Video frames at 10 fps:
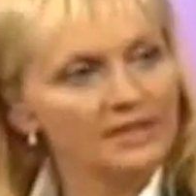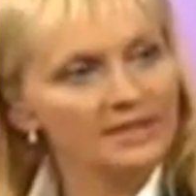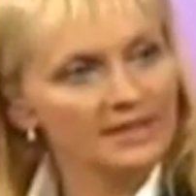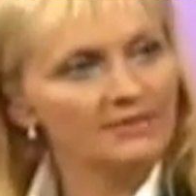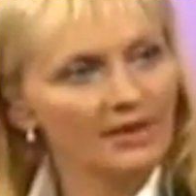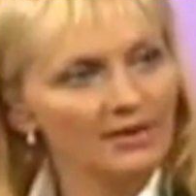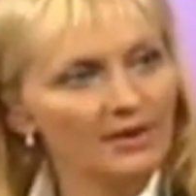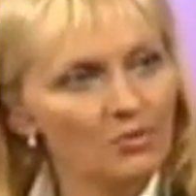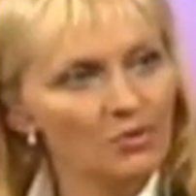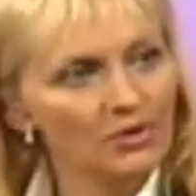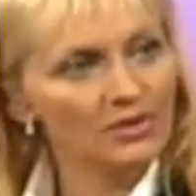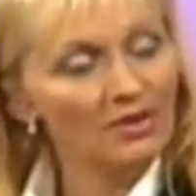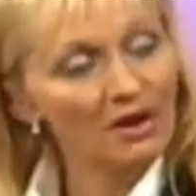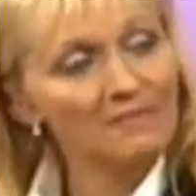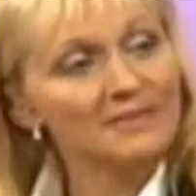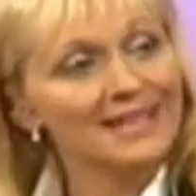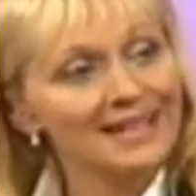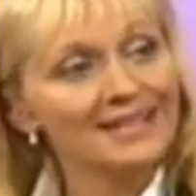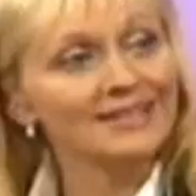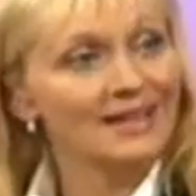That's very important. There obviously
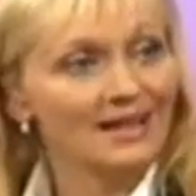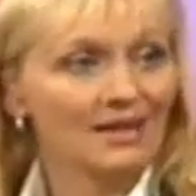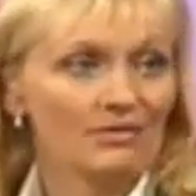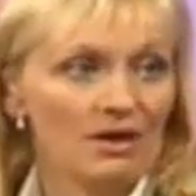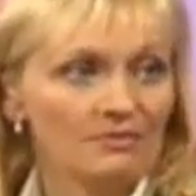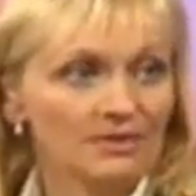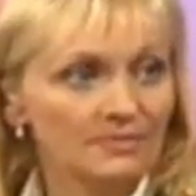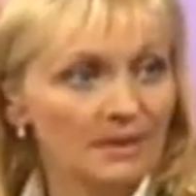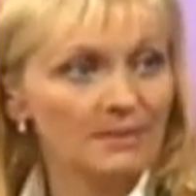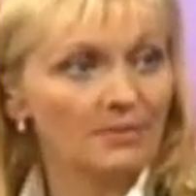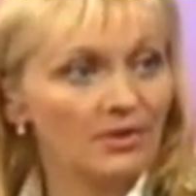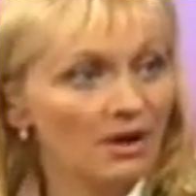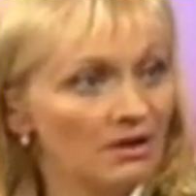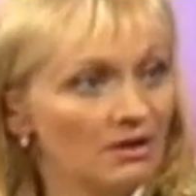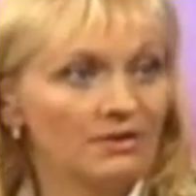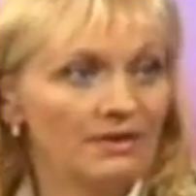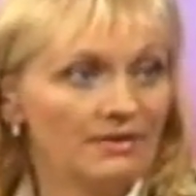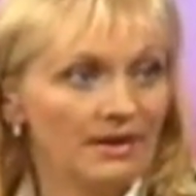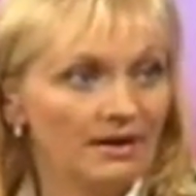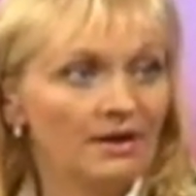is a lack of confidence. People are not going in
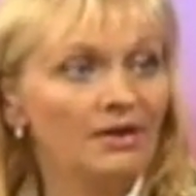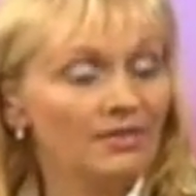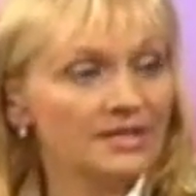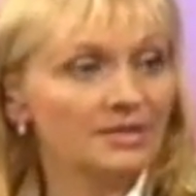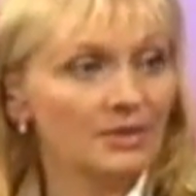there this week